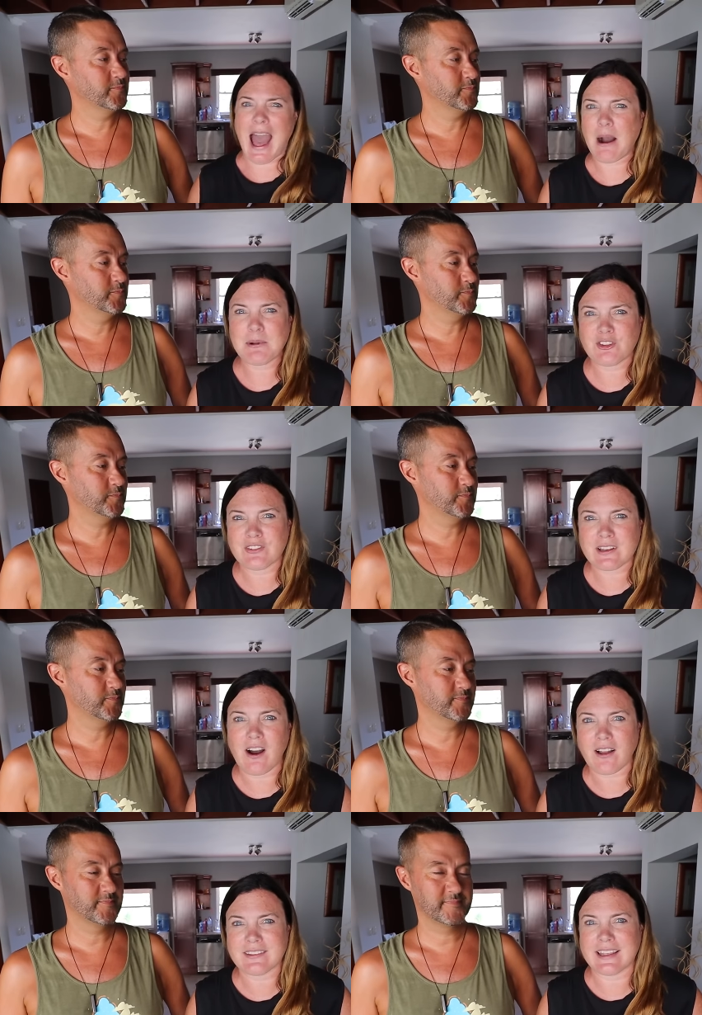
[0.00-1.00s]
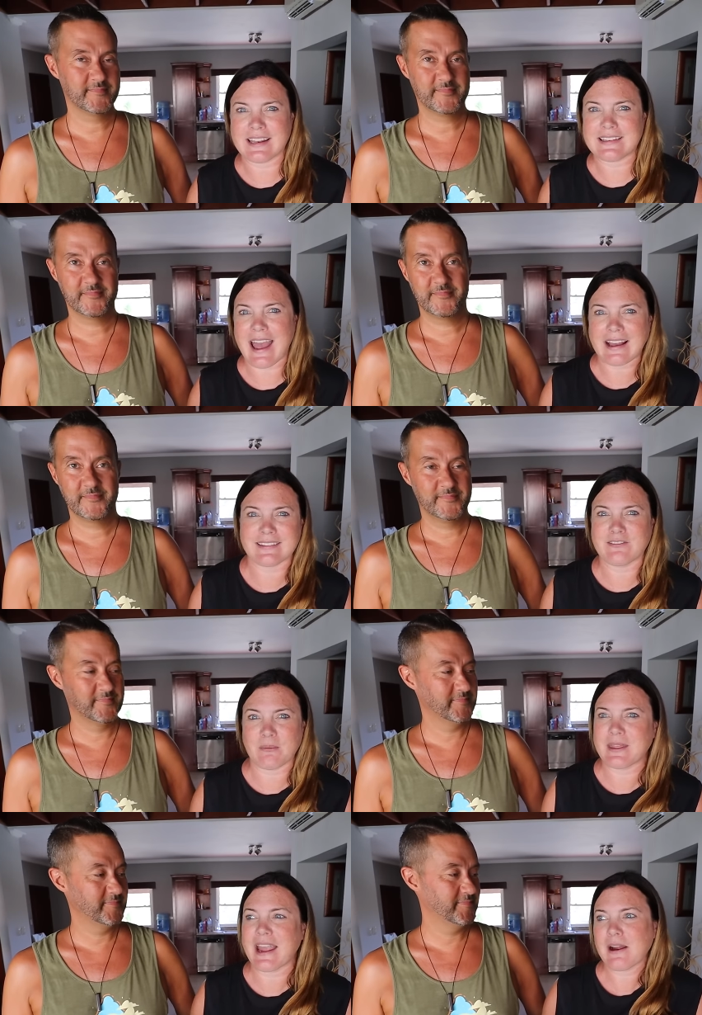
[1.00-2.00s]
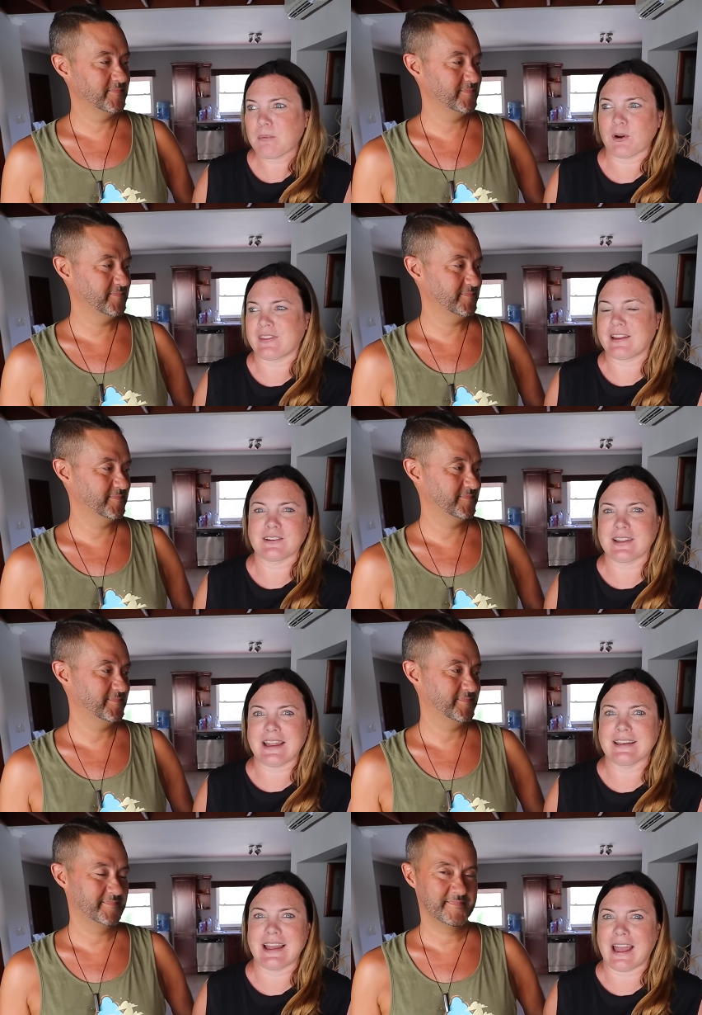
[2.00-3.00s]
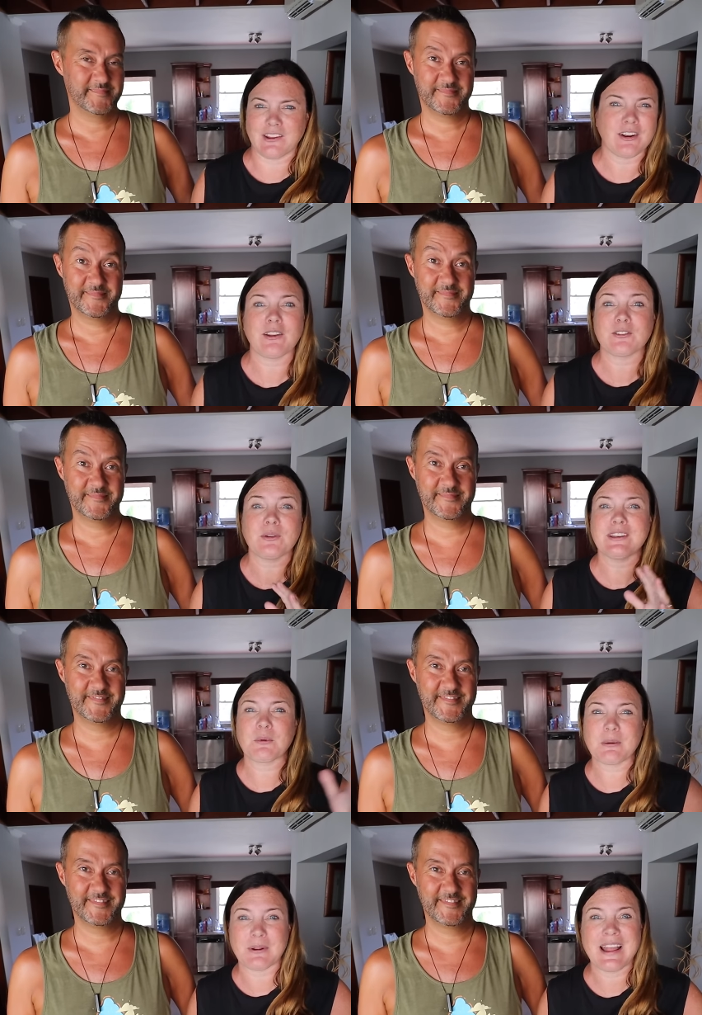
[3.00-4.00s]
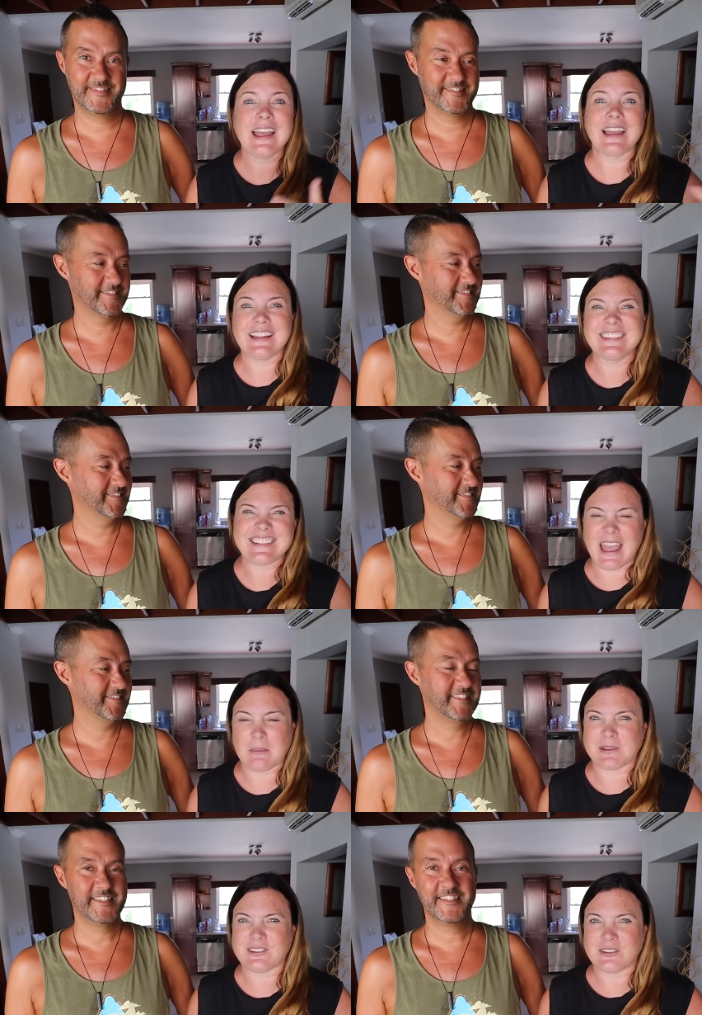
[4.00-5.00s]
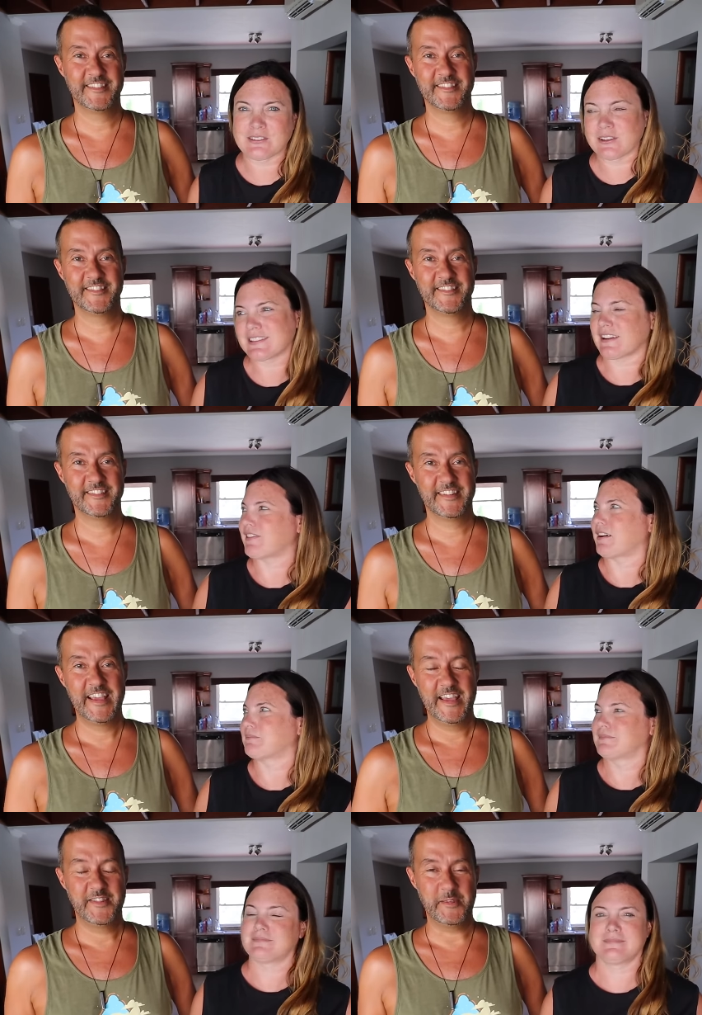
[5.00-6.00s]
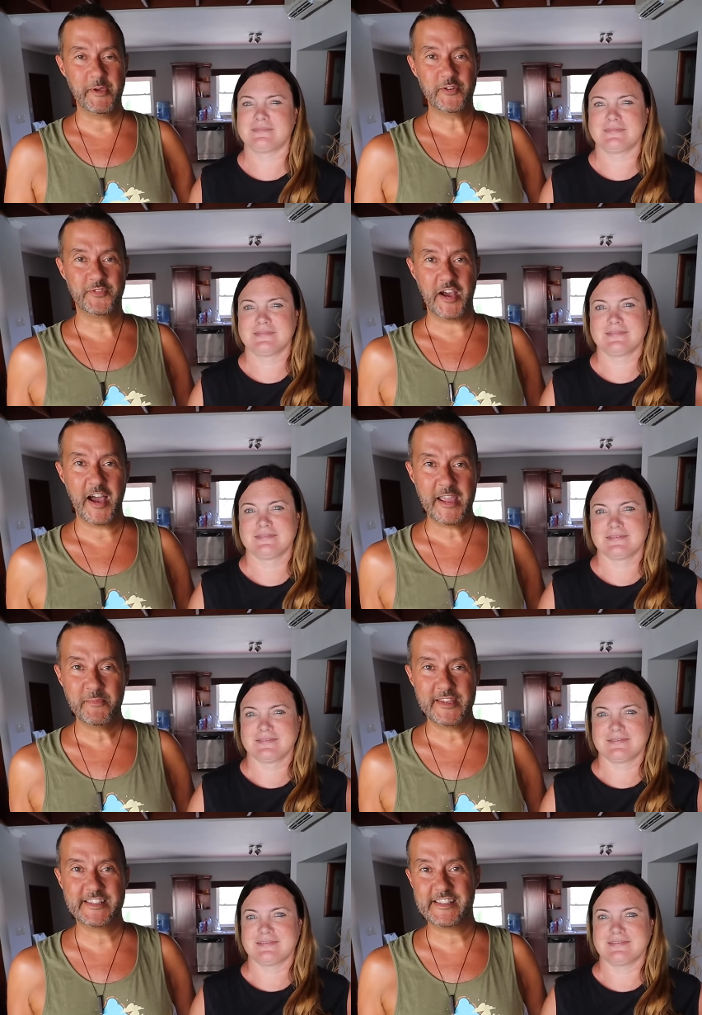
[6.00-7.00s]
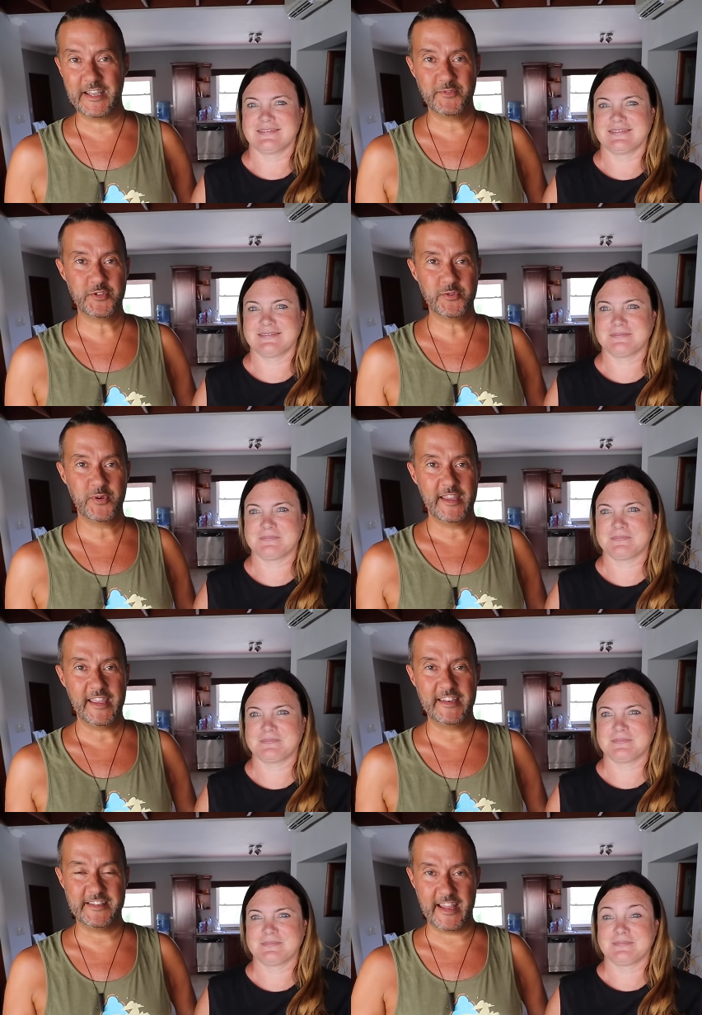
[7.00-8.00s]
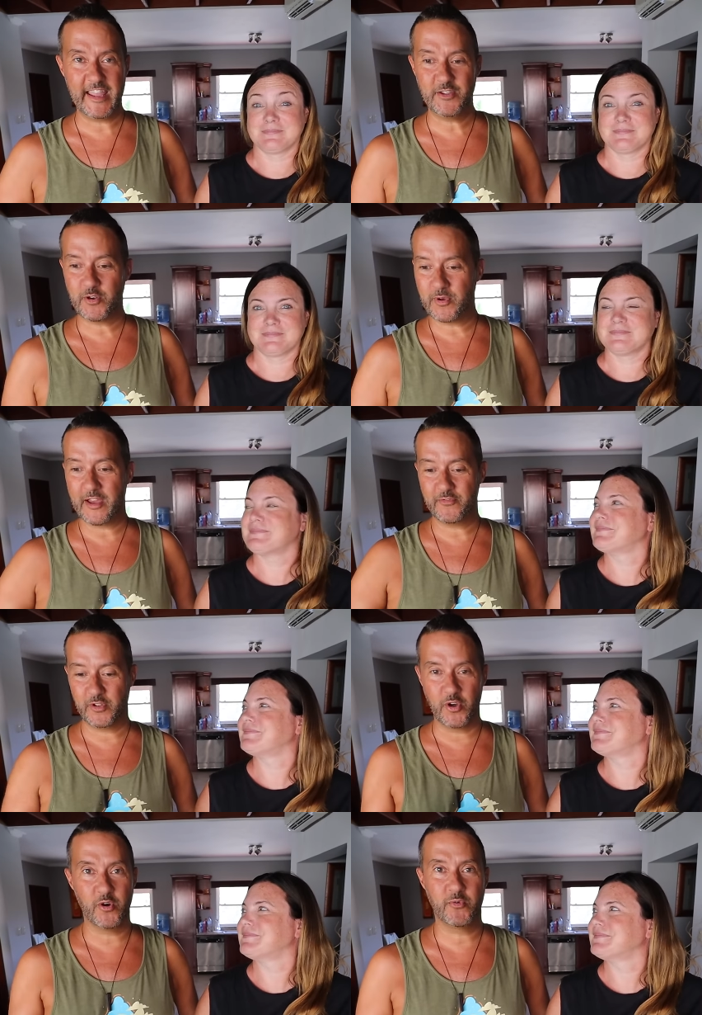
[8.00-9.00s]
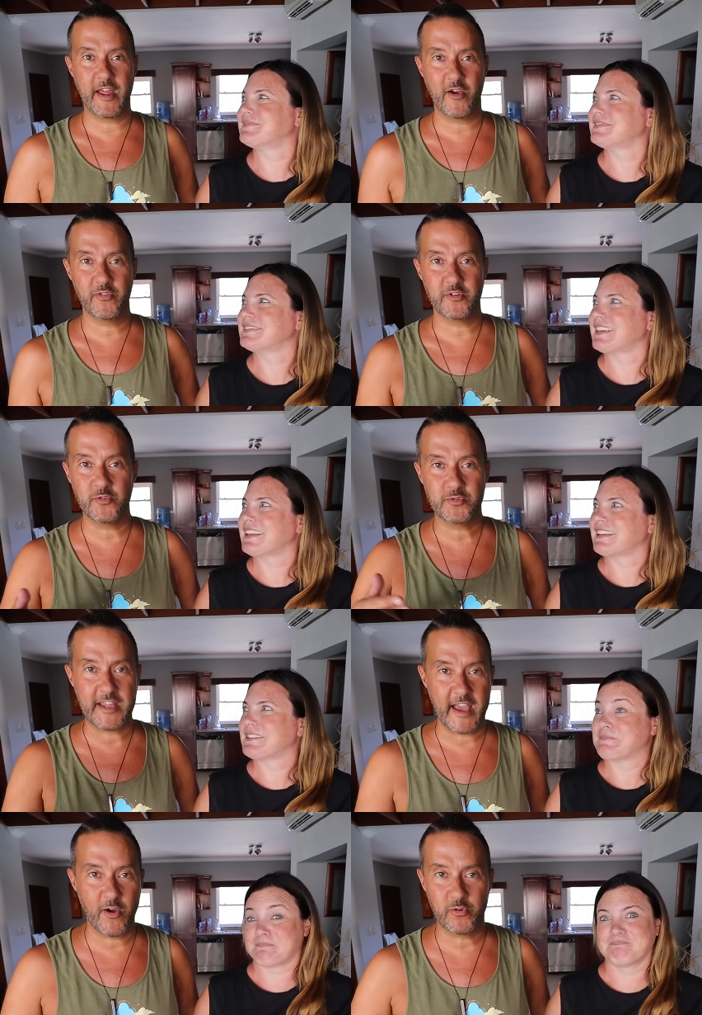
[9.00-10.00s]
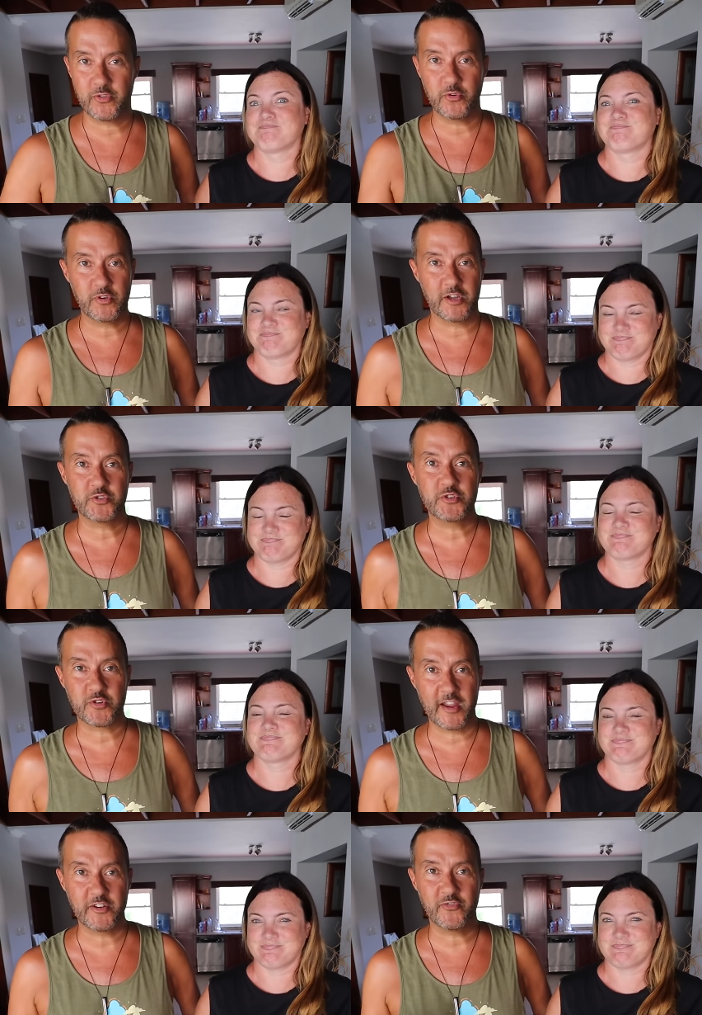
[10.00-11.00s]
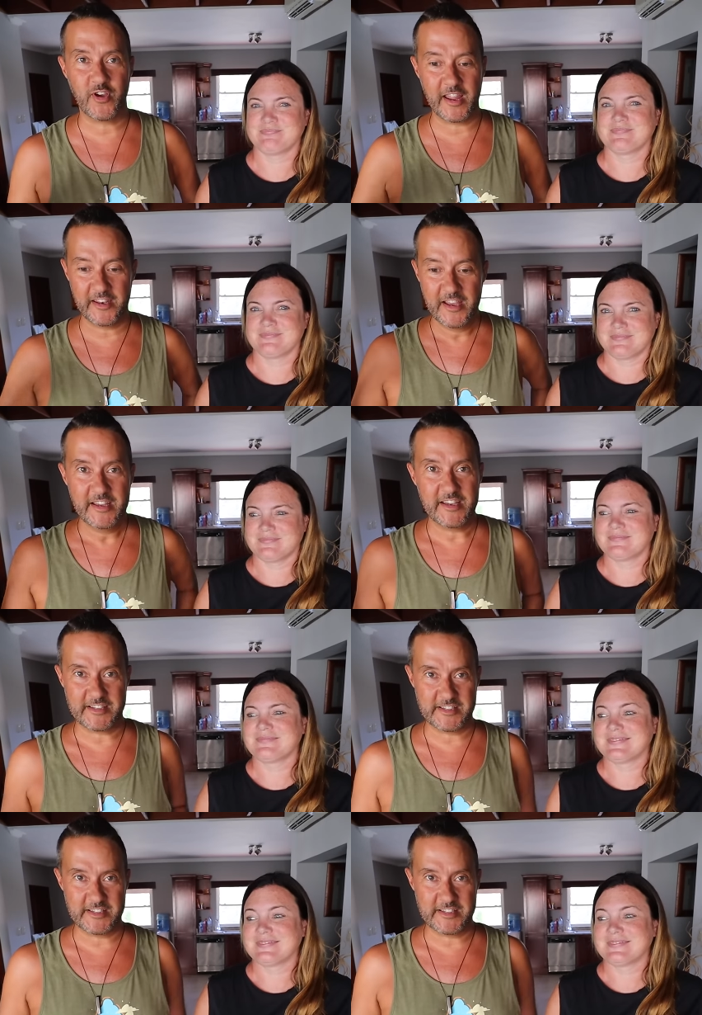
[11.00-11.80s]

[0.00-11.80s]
Speaker 1: how much does it cost to get a taxi from the airport that you're landing at. You're not don't need to worry about getting scammed because you can look stuff up.
Speaker 2: The amount of time it saves you in a day, you don't have to go around the new town or the new country trying to find a